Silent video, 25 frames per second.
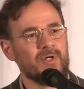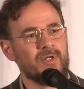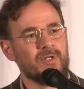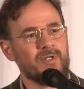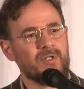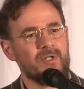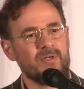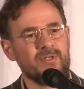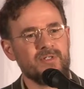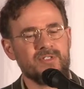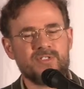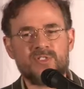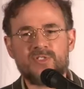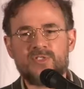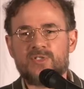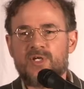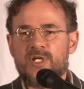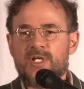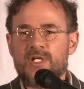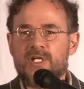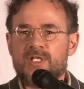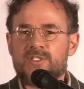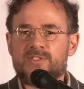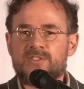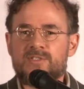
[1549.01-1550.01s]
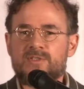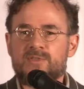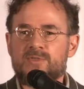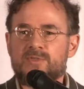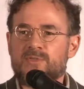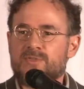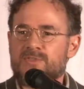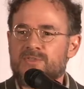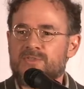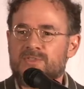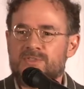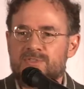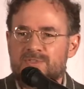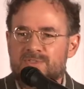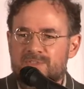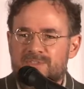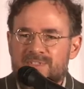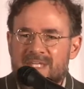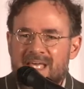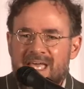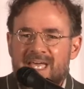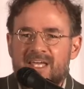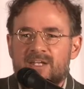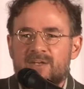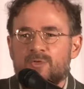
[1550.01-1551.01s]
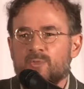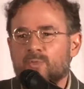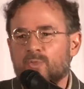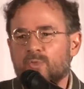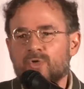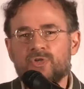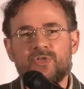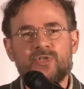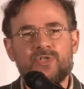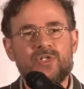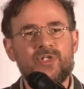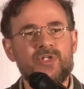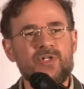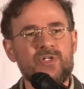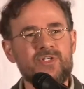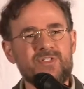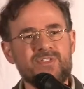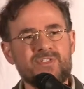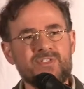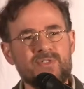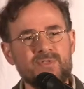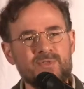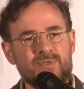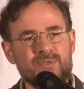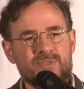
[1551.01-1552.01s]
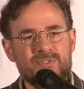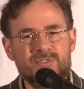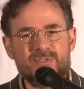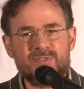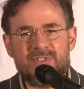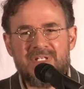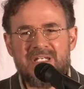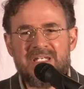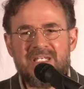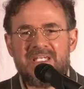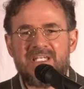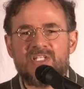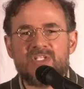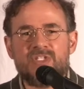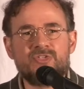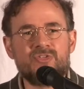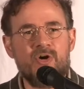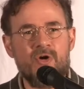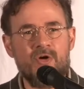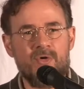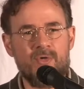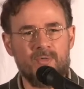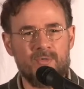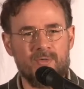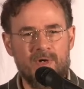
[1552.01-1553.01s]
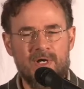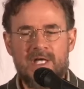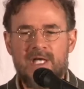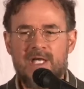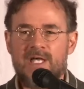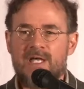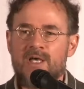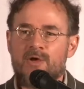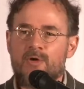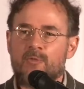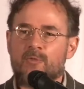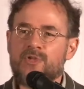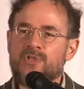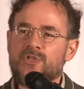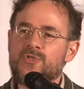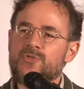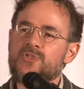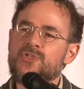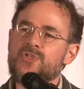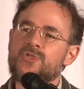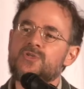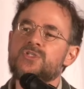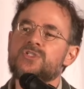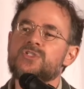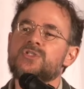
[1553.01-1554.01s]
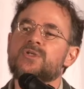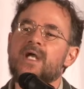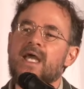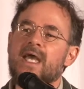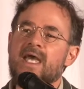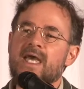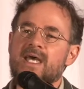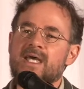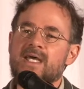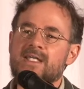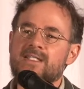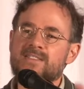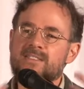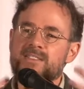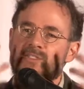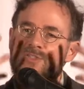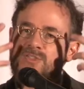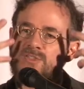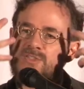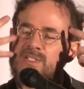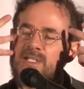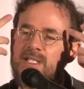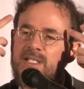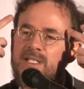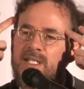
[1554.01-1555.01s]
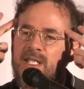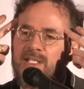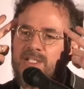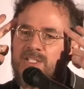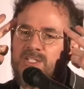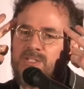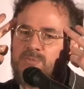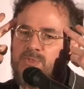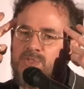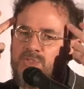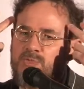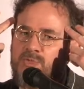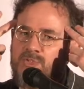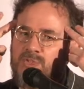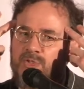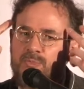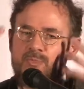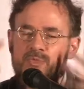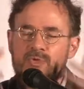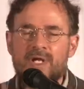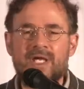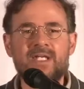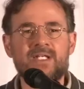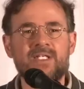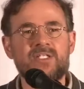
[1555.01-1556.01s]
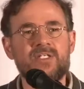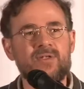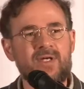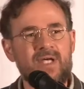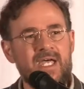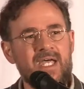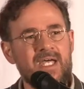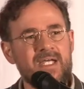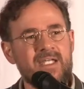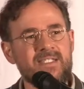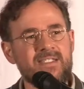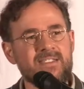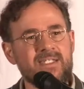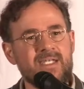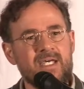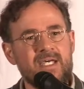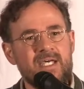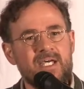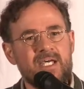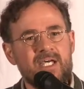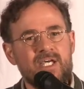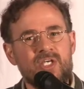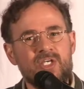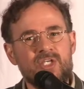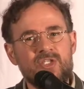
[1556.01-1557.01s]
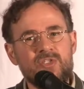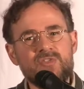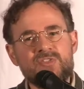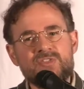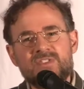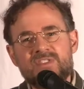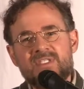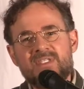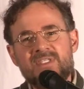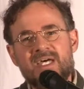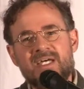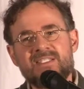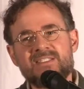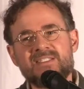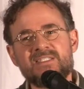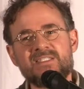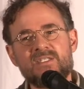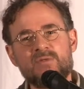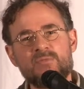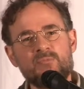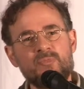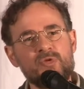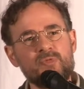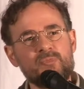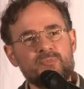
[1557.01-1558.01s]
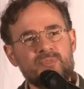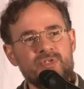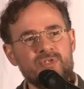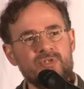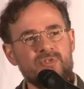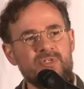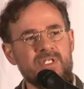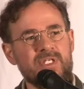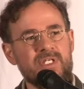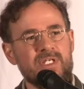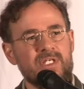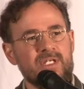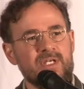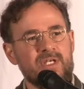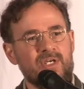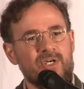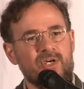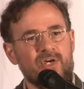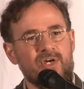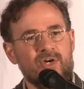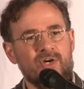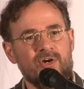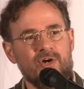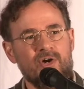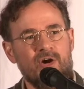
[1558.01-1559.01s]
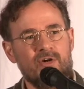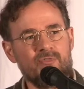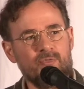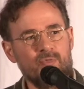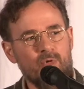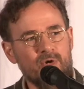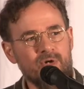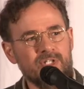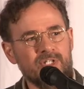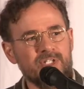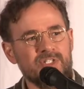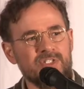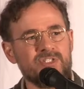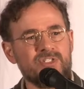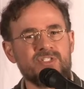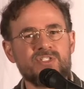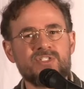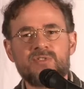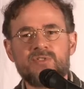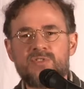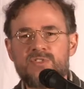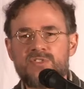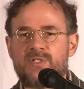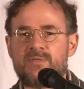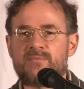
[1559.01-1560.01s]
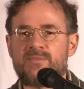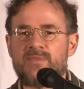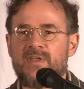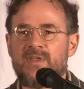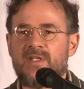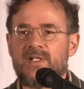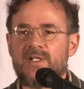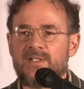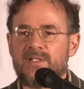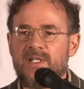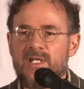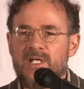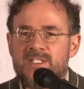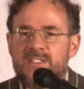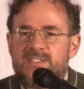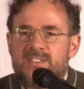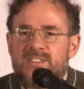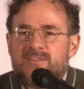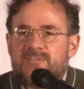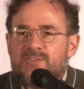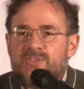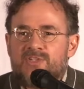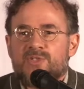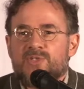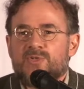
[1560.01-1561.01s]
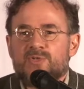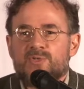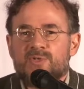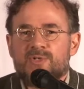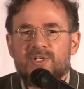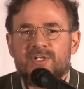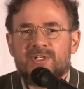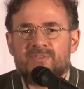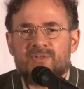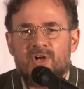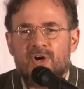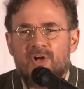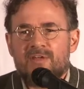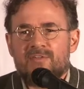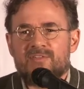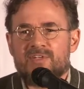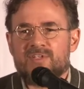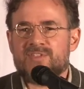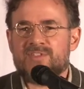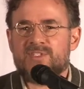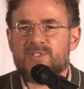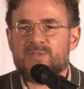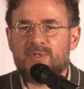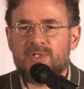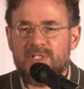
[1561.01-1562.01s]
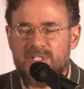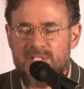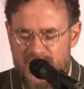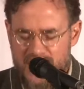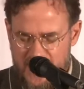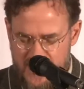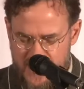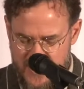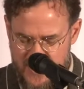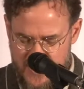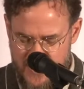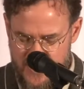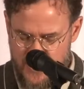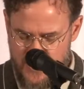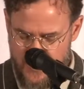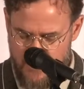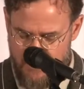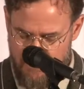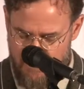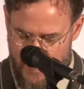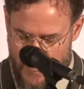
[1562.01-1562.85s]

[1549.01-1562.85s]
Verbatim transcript: learn to, to, to sand wood, learn to, to knead dough. When you use your hands, and there's a connection between your brain and your hands, you see that simple beauty of working to do something that Allah has given you, given all of us, the ability to do.